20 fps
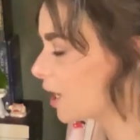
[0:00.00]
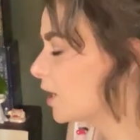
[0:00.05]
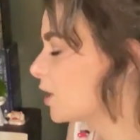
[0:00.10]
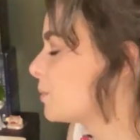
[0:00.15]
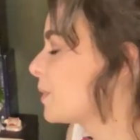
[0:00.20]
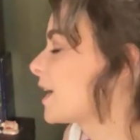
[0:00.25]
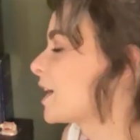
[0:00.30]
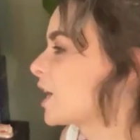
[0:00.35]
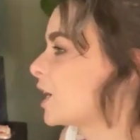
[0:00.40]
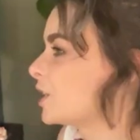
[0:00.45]

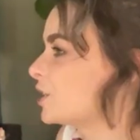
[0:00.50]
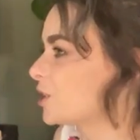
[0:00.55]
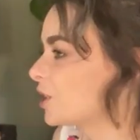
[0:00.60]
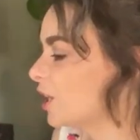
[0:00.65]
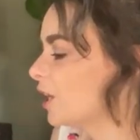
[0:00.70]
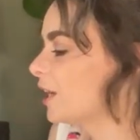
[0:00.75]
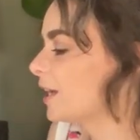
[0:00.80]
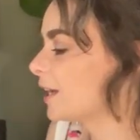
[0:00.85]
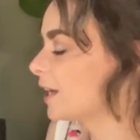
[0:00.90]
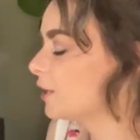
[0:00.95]
Oh my gosh,
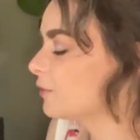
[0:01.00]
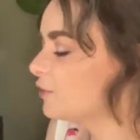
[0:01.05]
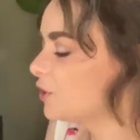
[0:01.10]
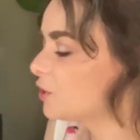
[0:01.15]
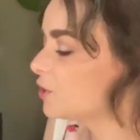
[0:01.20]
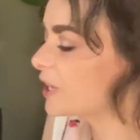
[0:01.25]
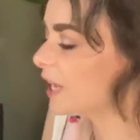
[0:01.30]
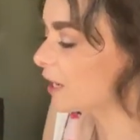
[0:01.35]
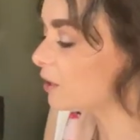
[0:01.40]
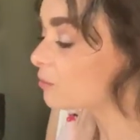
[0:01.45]
if
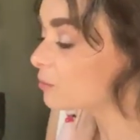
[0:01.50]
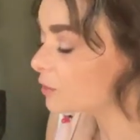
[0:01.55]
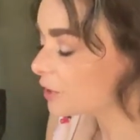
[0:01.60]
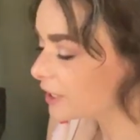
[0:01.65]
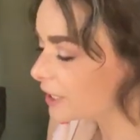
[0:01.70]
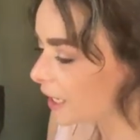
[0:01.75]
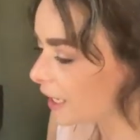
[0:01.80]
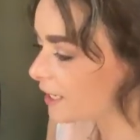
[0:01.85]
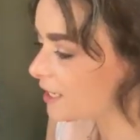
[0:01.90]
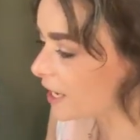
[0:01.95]
you can't
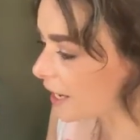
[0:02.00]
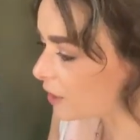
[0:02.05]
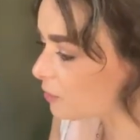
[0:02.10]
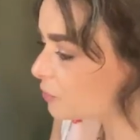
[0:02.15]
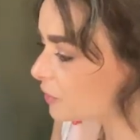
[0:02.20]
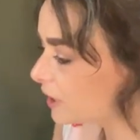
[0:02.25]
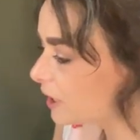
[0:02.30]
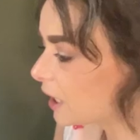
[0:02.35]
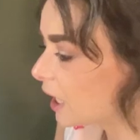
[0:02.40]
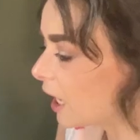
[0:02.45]
read